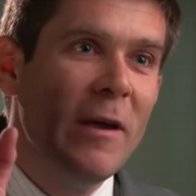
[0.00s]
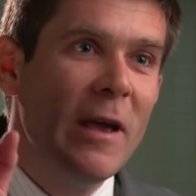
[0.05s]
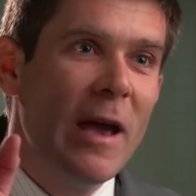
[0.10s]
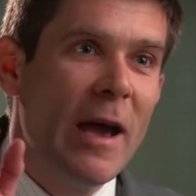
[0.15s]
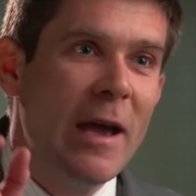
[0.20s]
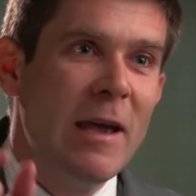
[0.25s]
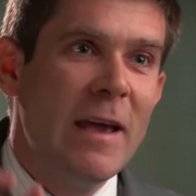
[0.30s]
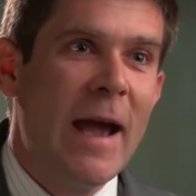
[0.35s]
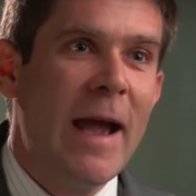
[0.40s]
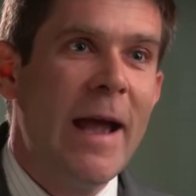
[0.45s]

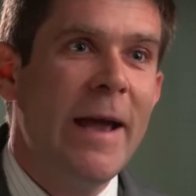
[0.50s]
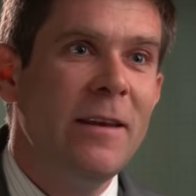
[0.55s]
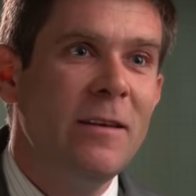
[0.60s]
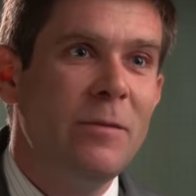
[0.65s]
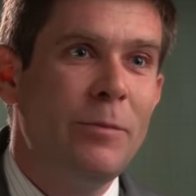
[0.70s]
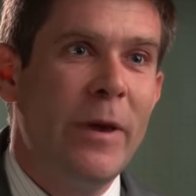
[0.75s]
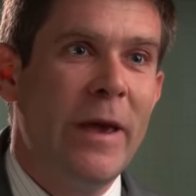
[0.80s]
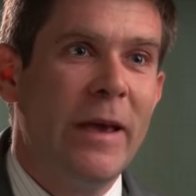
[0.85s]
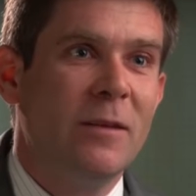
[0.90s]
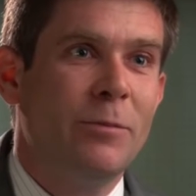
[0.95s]
A
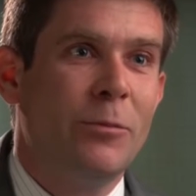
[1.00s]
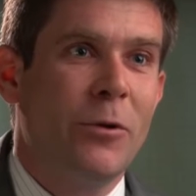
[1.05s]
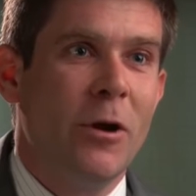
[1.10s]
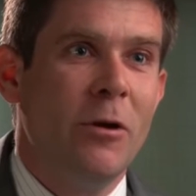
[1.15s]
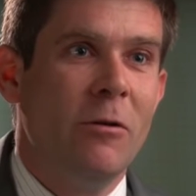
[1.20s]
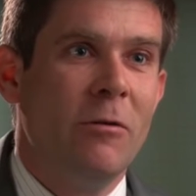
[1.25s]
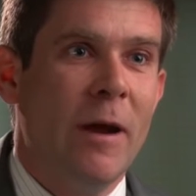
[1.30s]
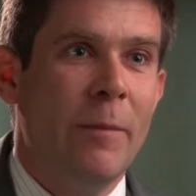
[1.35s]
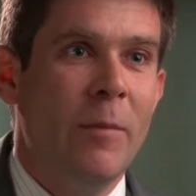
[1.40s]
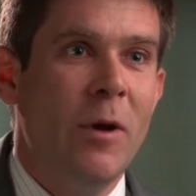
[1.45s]
hand-picked
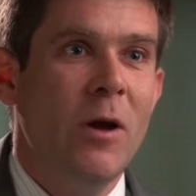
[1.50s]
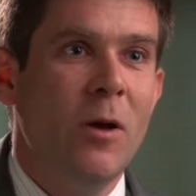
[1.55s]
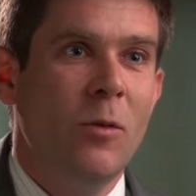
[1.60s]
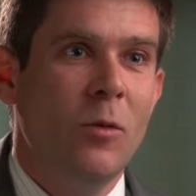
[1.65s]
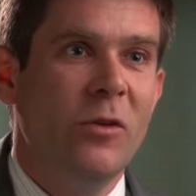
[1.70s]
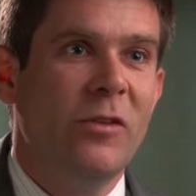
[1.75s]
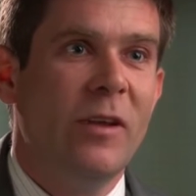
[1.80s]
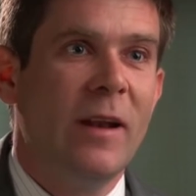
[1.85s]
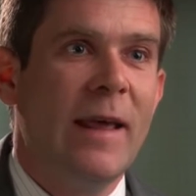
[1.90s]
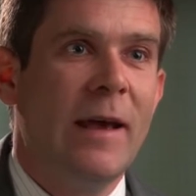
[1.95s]
programme
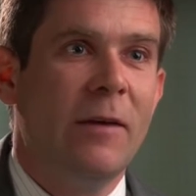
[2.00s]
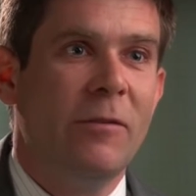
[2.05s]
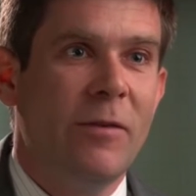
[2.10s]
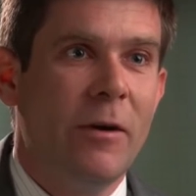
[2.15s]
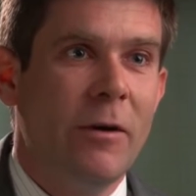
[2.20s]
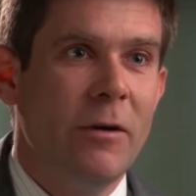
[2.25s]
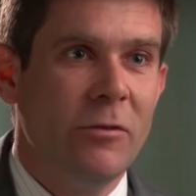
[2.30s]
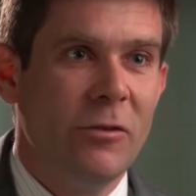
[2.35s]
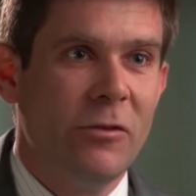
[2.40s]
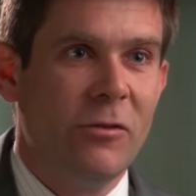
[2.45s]
was allowed
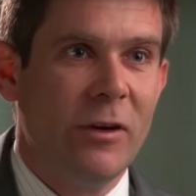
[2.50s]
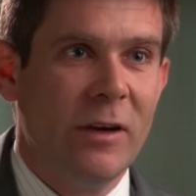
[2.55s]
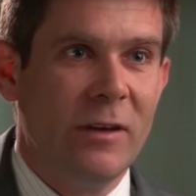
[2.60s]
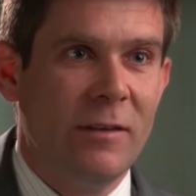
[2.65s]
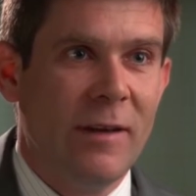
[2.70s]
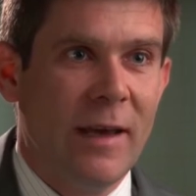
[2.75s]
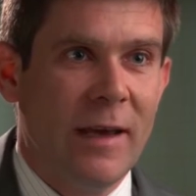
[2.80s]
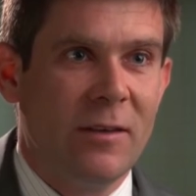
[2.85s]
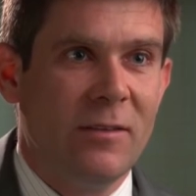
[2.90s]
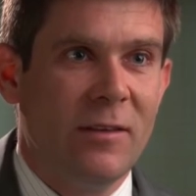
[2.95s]
very
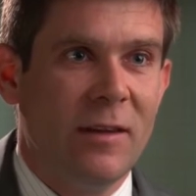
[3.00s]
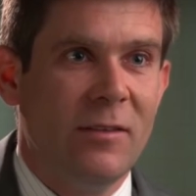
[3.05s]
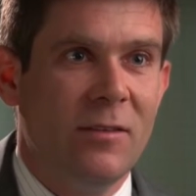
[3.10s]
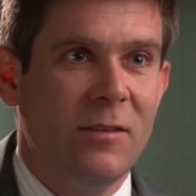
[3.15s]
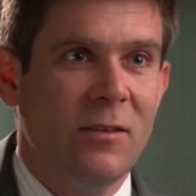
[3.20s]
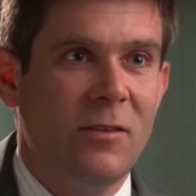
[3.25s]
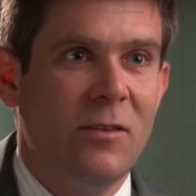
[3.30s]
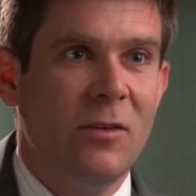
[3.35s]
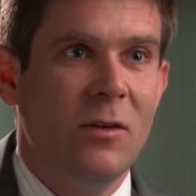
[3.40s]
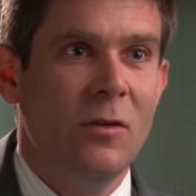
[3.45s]
restricted
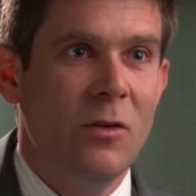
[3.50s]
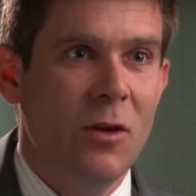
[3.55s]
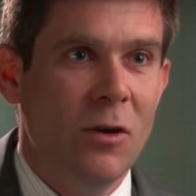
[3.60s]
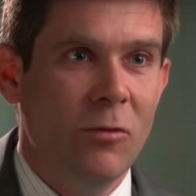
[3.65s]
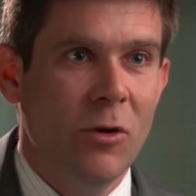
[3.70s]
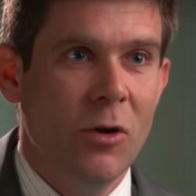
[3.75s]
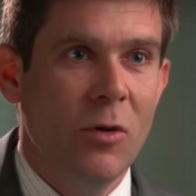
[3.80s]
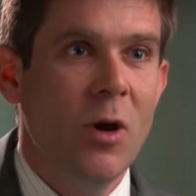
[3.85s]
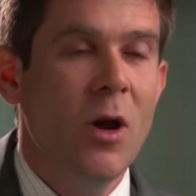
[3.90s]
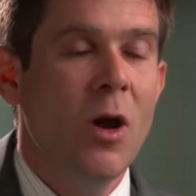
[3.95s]
access to
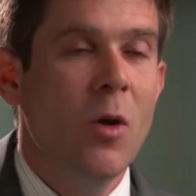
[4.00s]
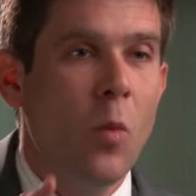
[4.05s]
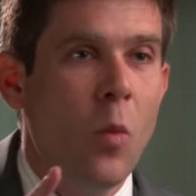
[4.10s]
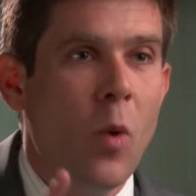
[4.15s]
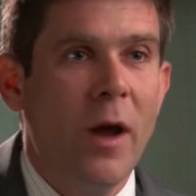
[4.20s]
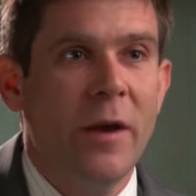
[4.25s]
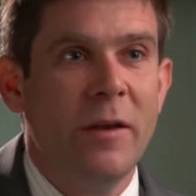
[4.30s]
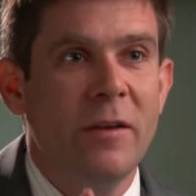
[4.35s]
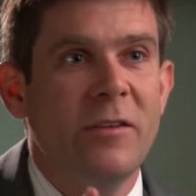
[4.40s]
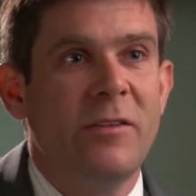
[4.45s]
Nauru.
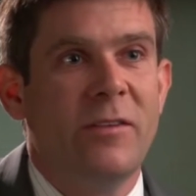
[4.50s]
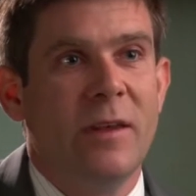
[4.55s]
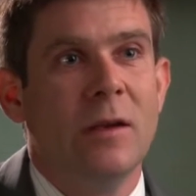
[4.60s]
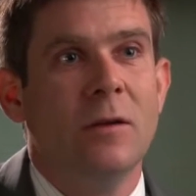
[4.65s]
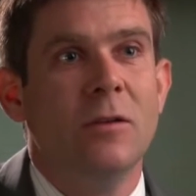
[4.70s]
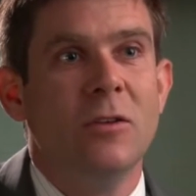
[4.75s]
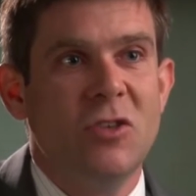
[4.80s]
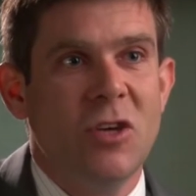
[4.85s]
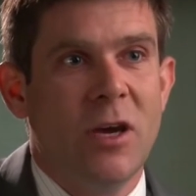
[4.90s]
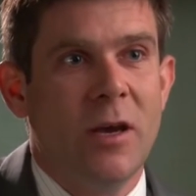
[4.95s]
One
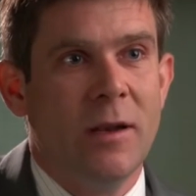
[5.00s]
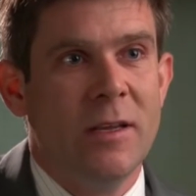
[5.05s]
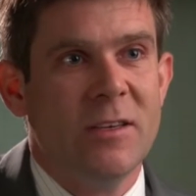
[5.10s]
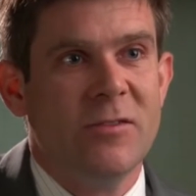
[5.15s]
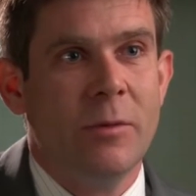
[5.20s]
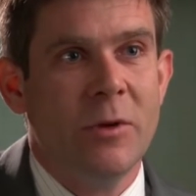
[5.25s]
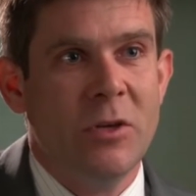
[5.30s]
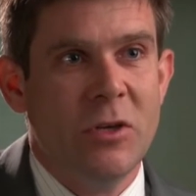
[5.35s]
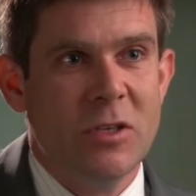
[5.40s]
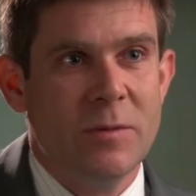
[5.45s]
single
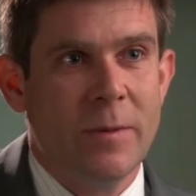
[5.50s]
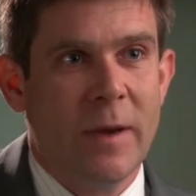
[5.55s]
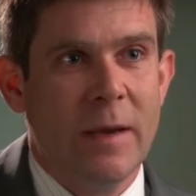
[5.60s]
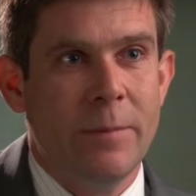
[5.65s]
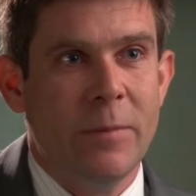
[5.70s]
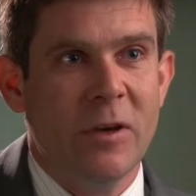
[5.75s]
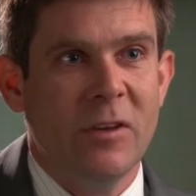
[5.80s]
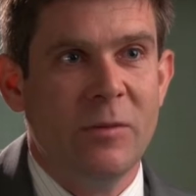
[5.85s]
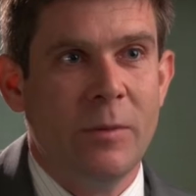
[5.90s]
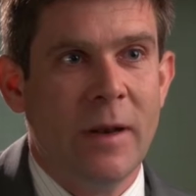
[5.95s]
journalist from a
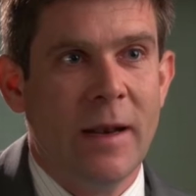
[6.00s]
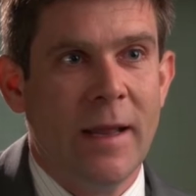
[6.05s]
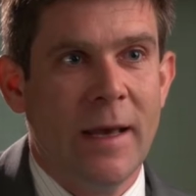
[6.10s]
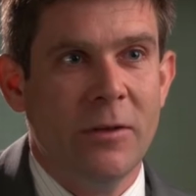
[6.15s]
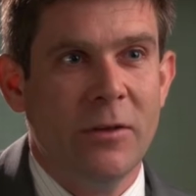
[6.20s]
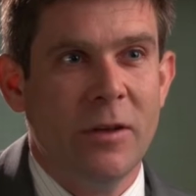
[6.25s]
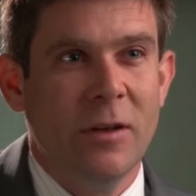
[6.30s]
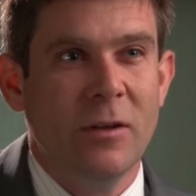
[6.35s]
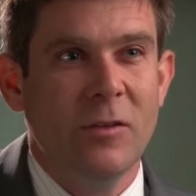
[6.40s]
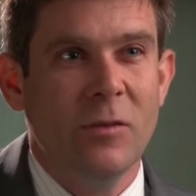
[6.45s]
newspaper has been
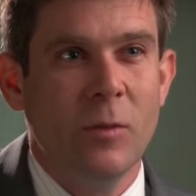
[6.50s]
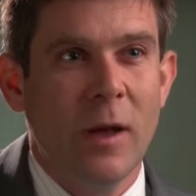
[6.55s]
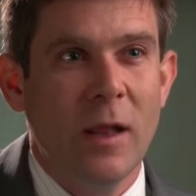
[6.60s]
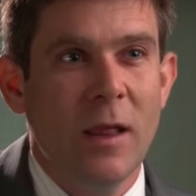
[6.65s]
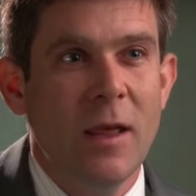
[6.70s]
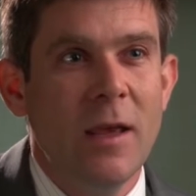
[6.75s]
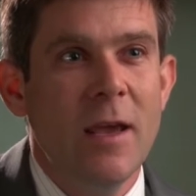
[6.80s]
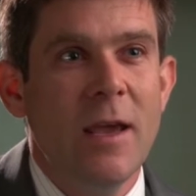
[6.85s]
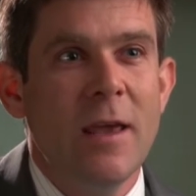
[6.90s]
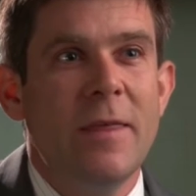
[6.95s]
allowed in as
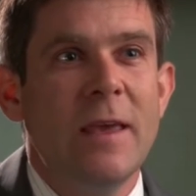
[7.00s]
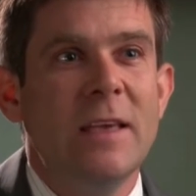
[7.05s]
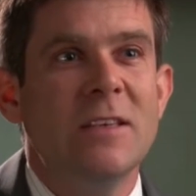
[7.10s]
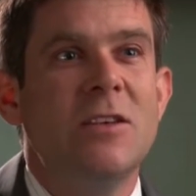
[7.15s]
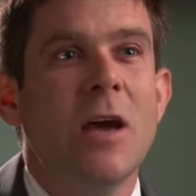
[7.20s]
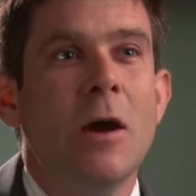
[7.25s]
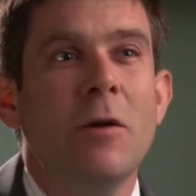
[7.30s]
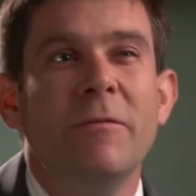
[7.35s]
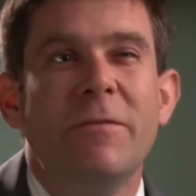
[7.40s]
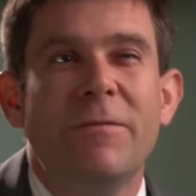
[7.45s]
well. Well,
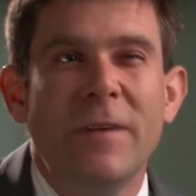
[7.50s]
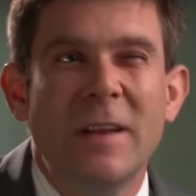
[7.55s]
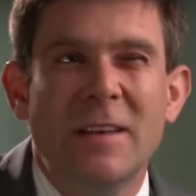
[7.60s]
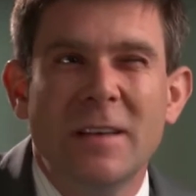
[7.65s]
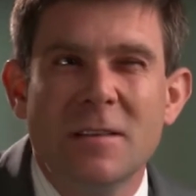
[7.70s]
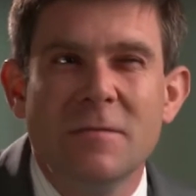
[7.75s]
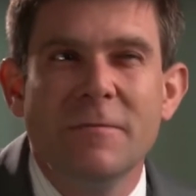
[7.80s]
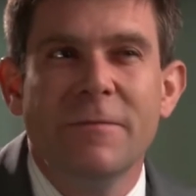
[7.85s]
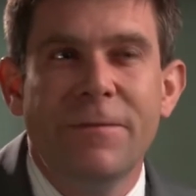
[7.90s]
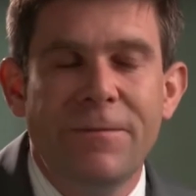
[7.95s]
it
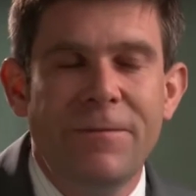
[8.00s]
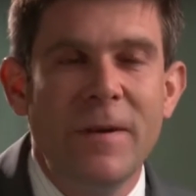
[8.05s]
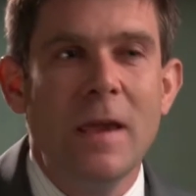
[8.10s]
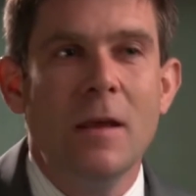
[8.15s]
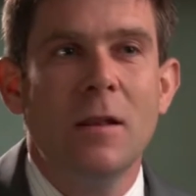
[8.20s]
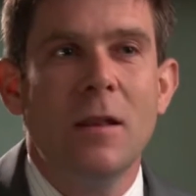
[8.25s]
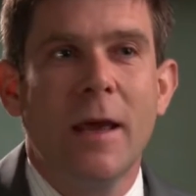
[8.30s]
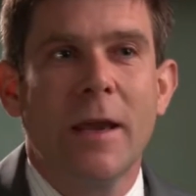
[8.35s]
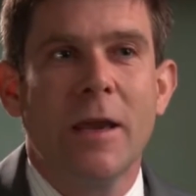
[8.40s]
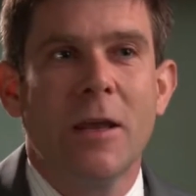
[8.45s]
doesn't feel